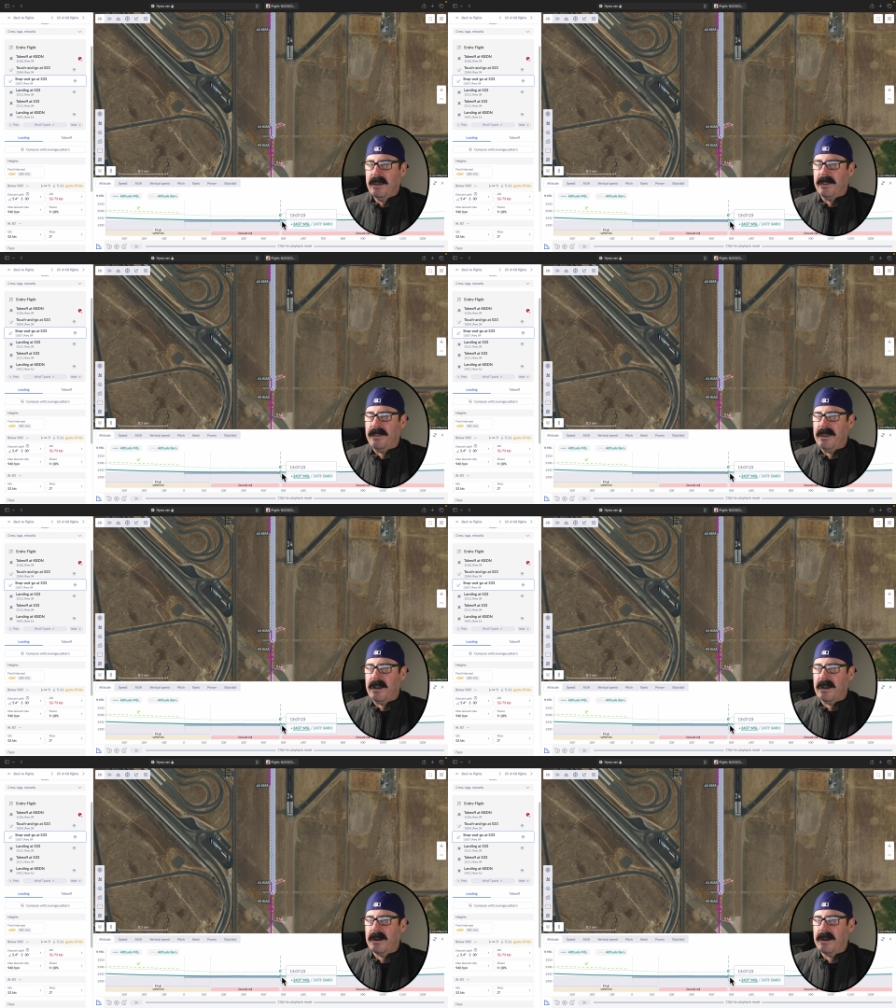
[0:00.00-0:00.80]

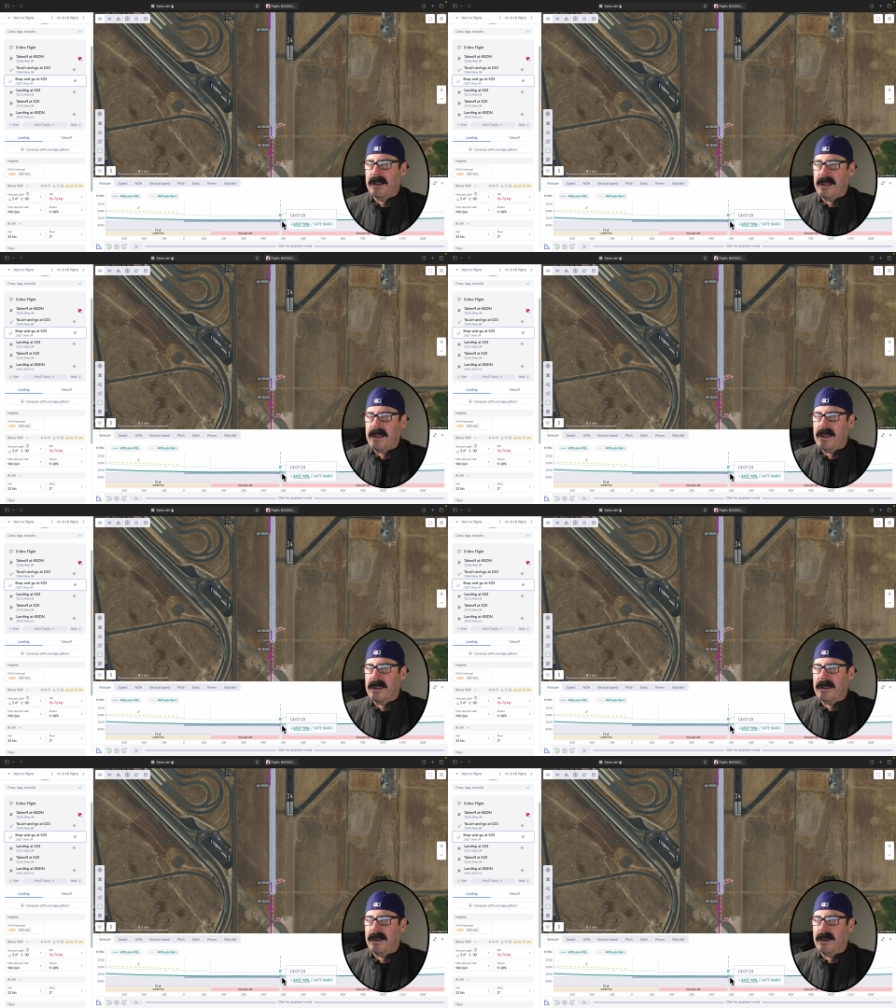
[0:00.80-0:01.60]
there
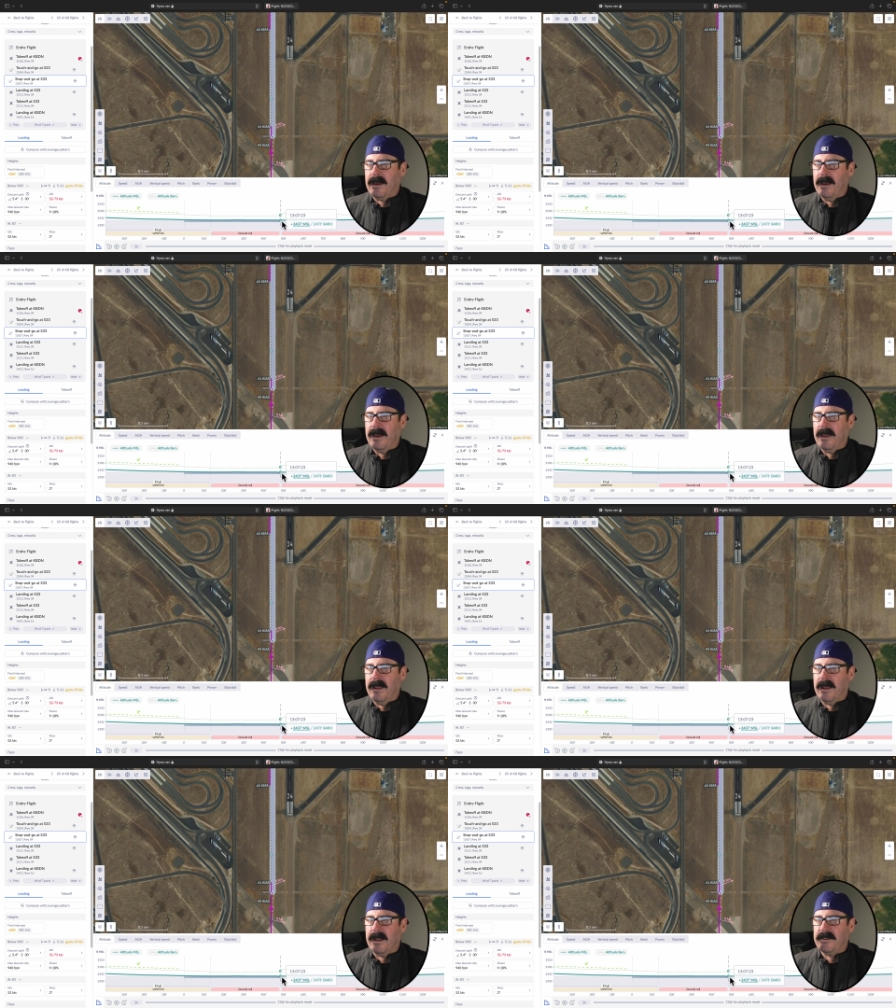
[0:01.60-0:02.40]
and uh,
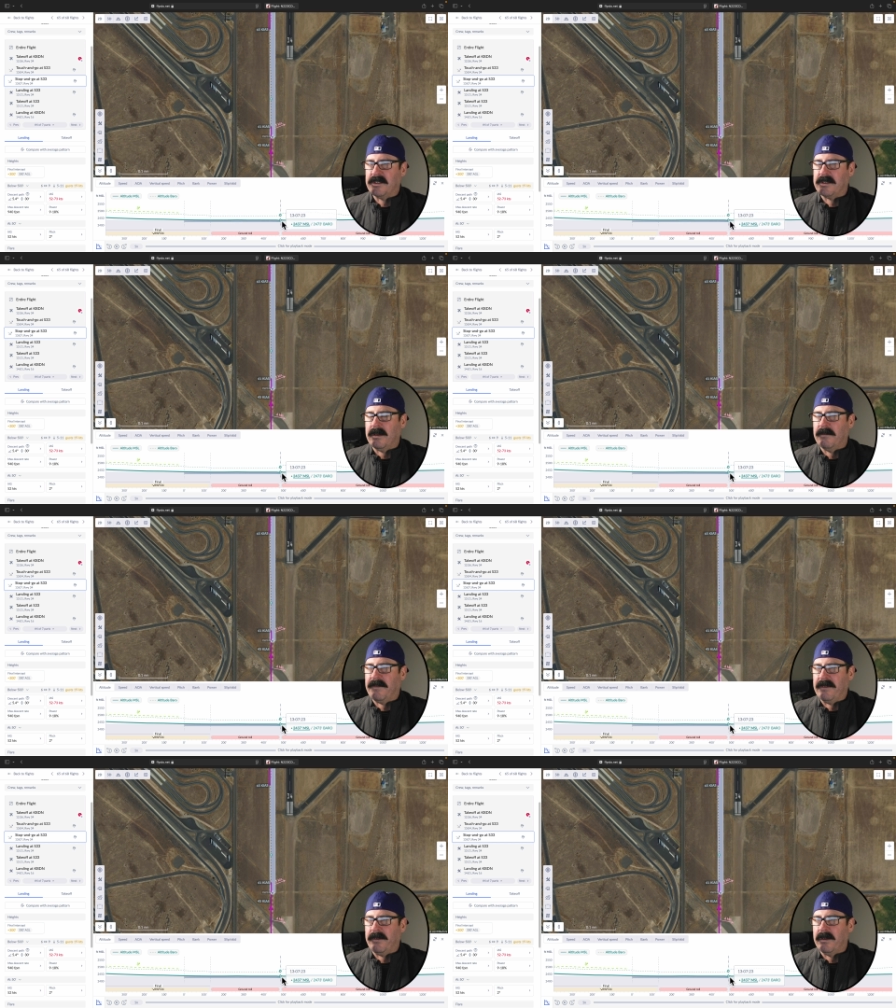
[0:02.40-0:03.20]
just under
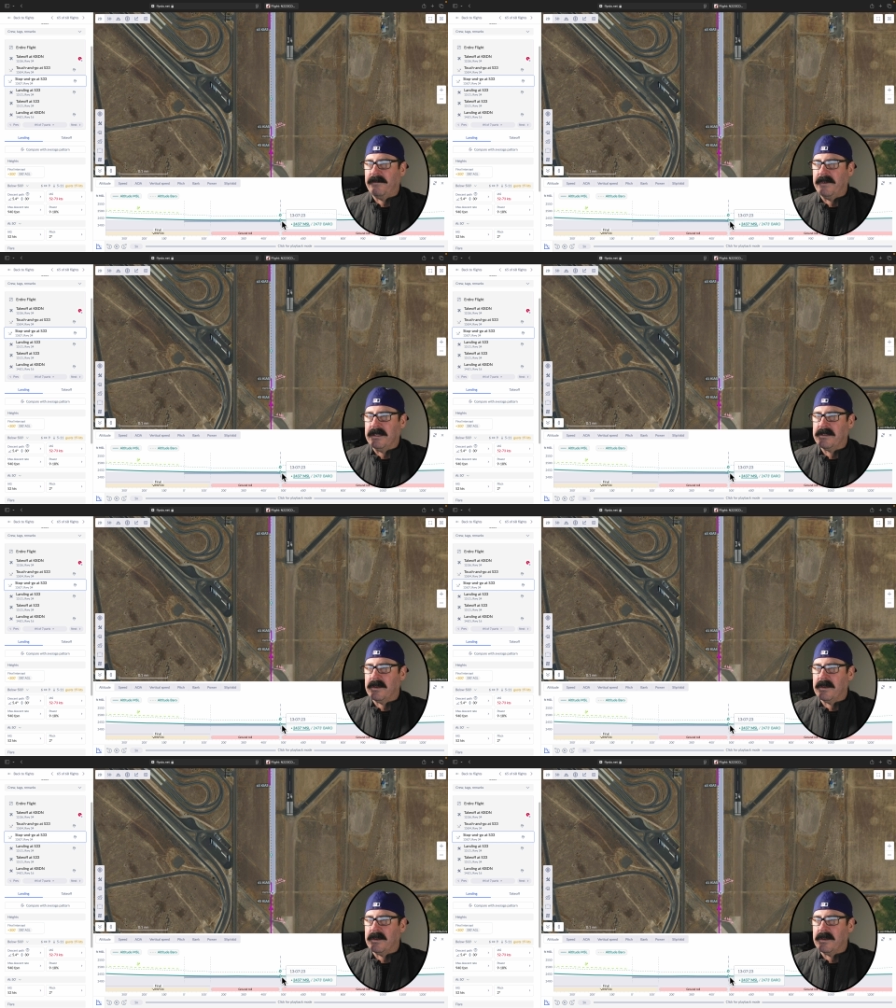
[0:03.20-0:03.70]
500 feet.